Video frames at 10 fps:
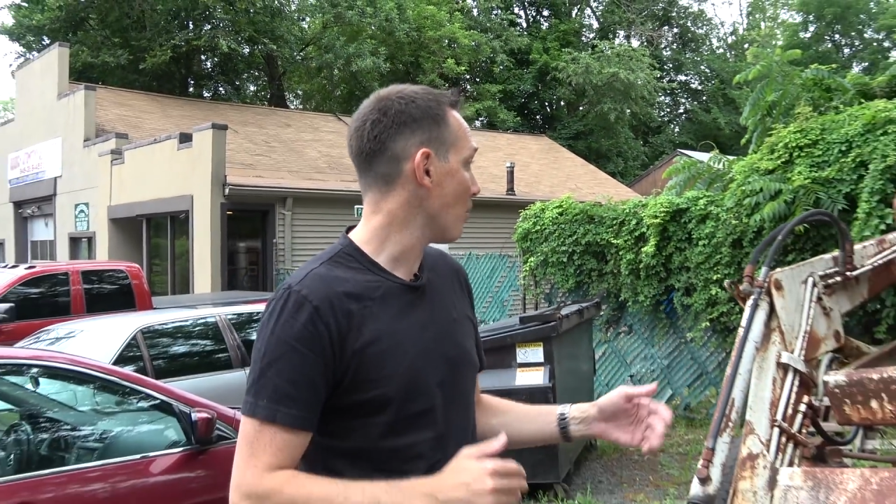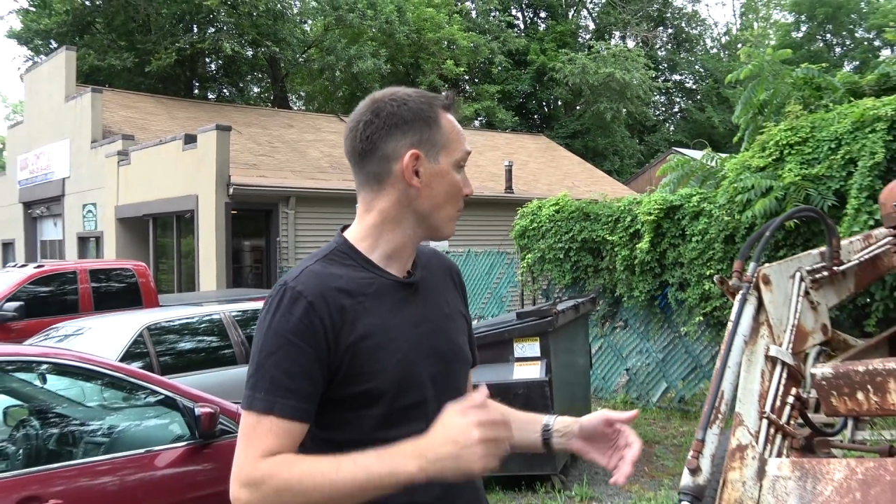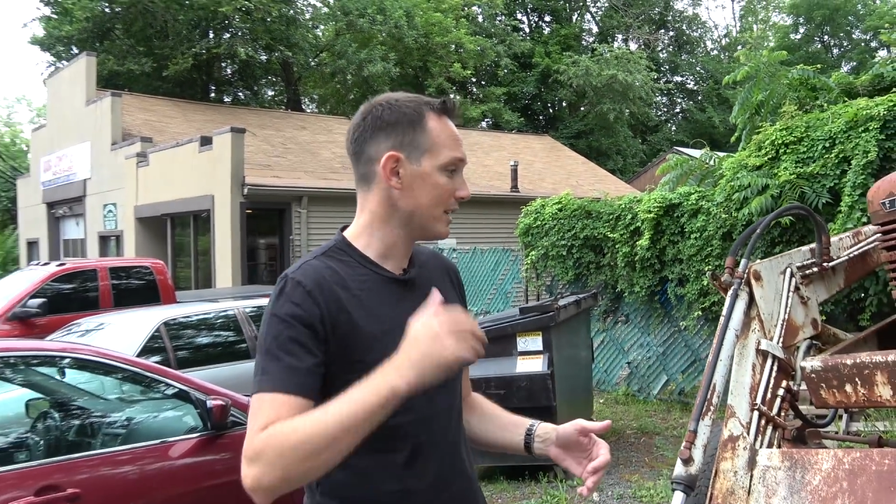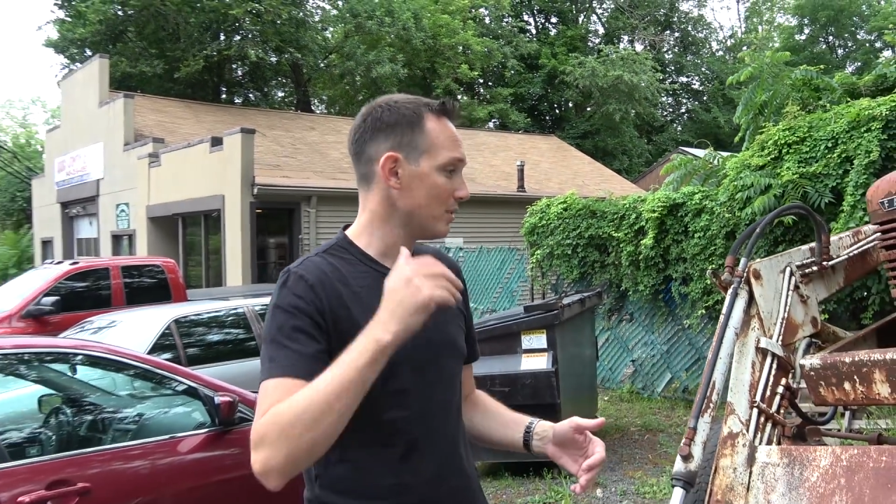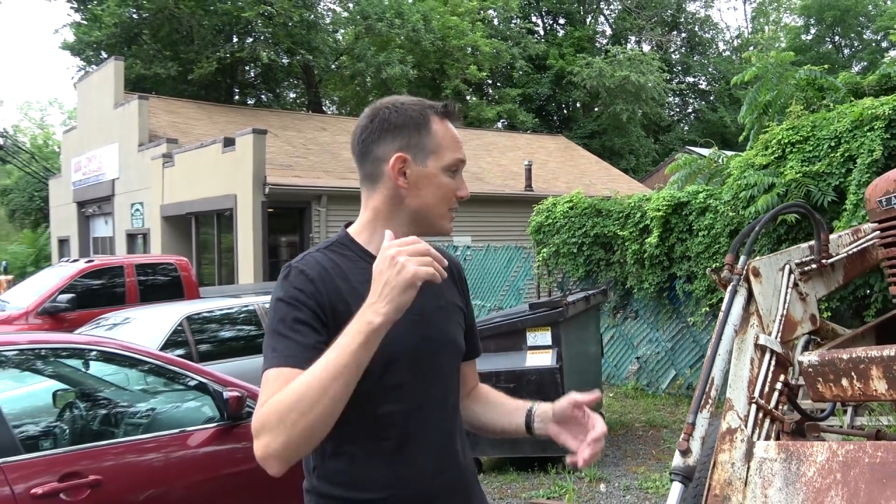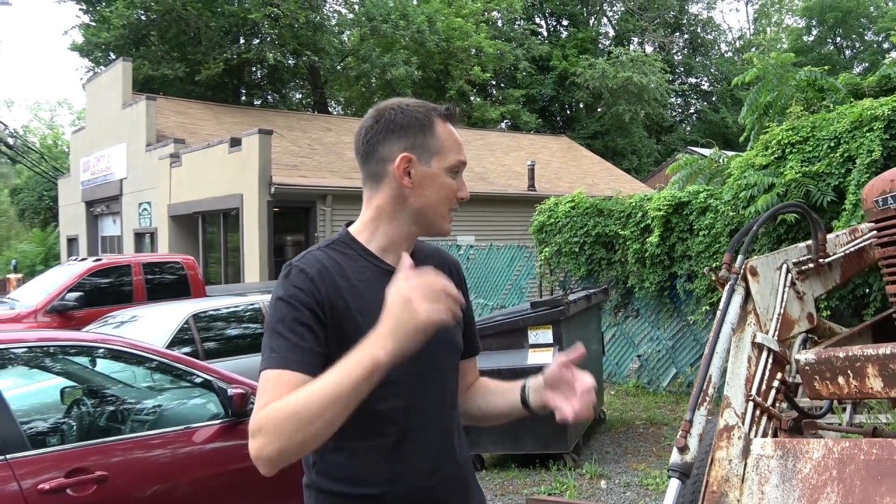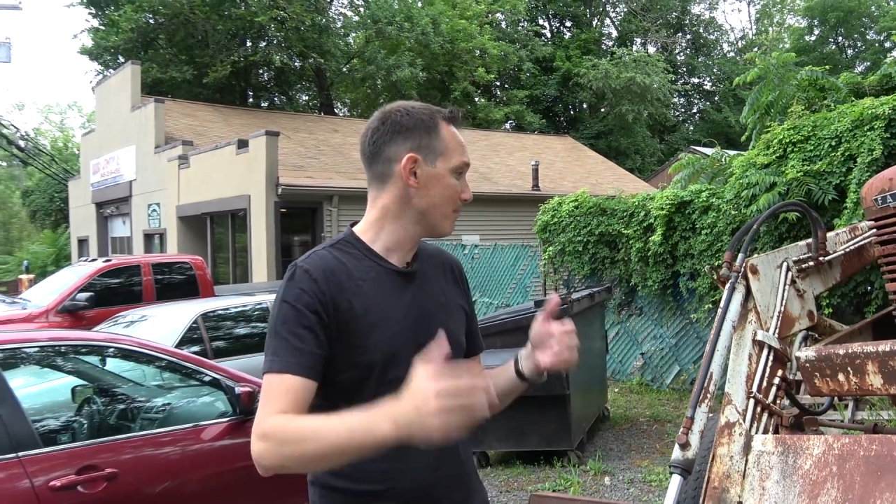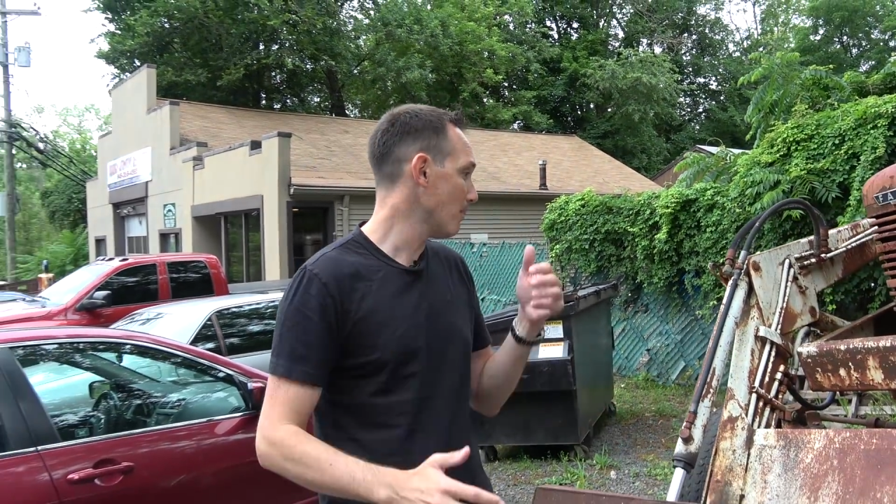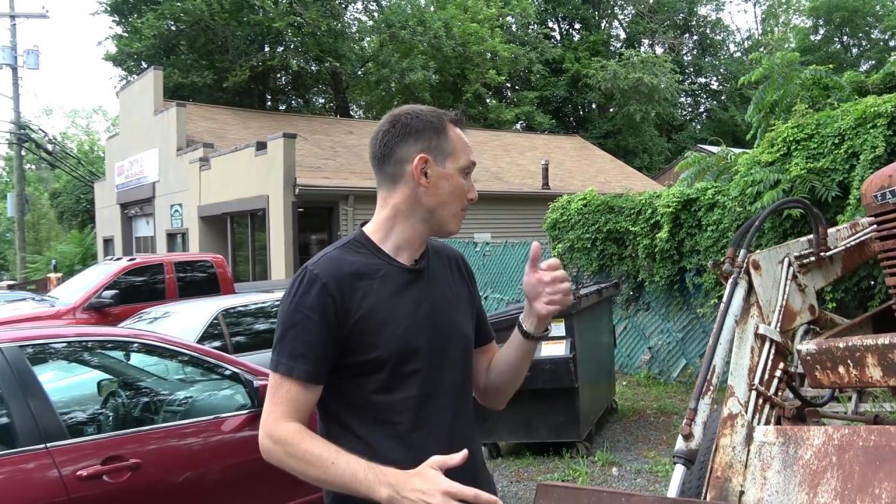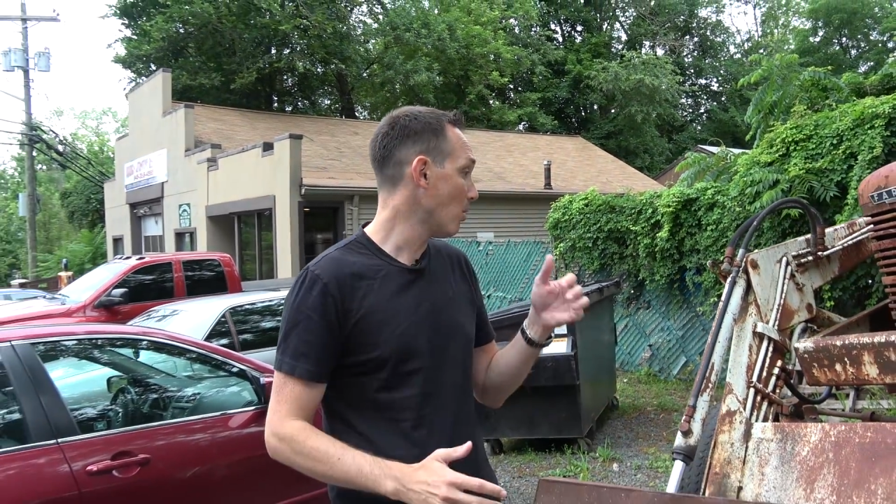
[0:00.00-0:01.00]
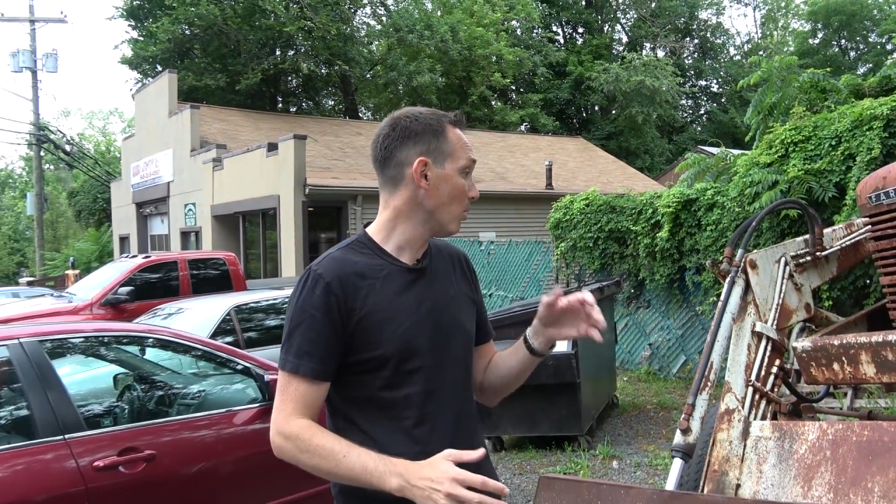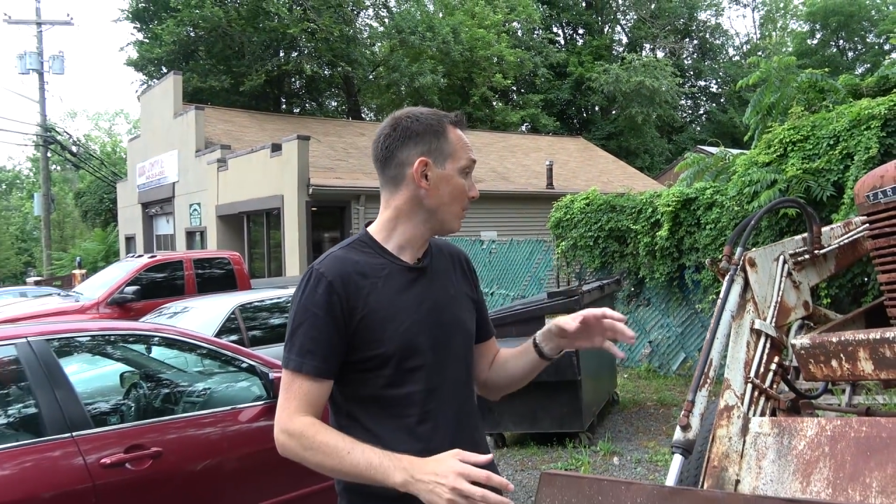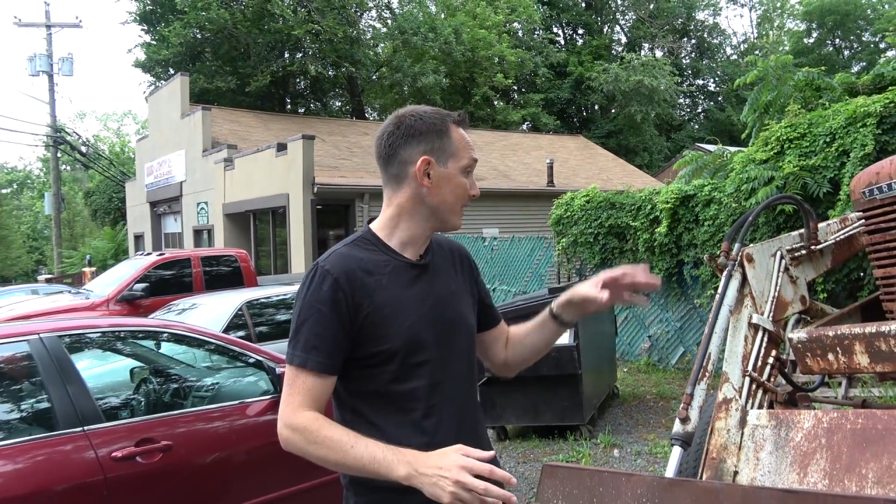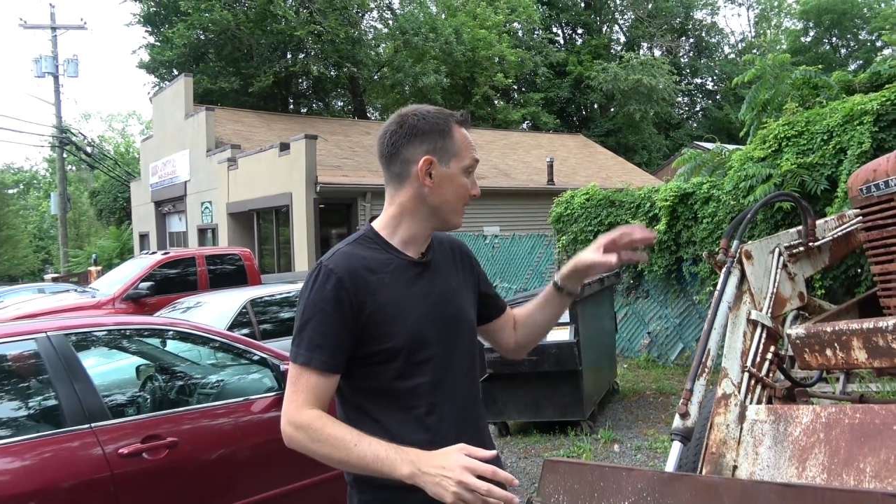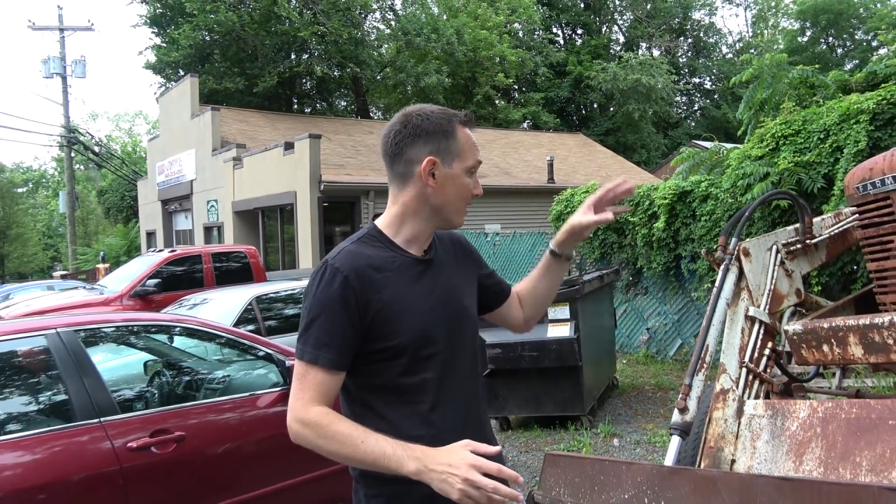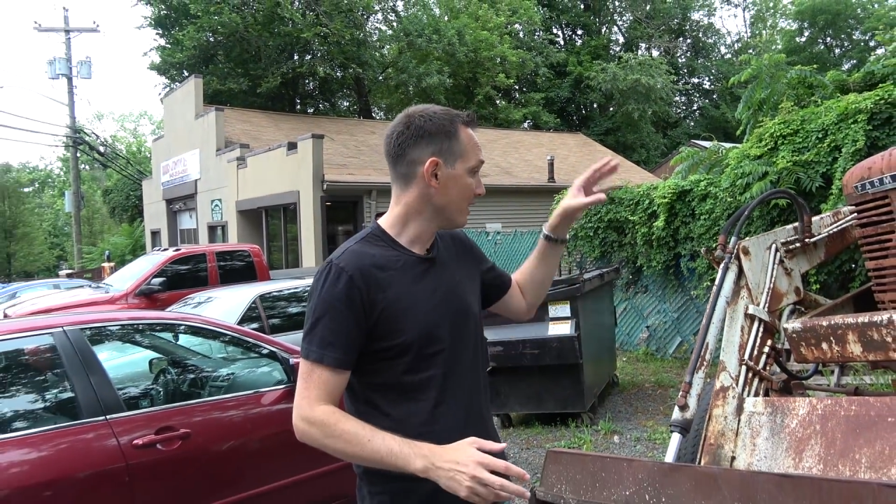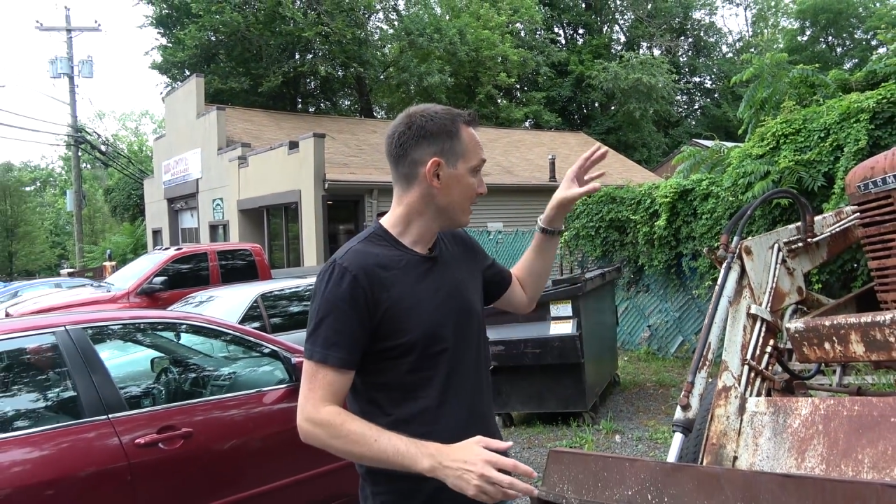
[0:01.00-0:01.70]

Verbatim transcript: we're gonna do a simple poll here.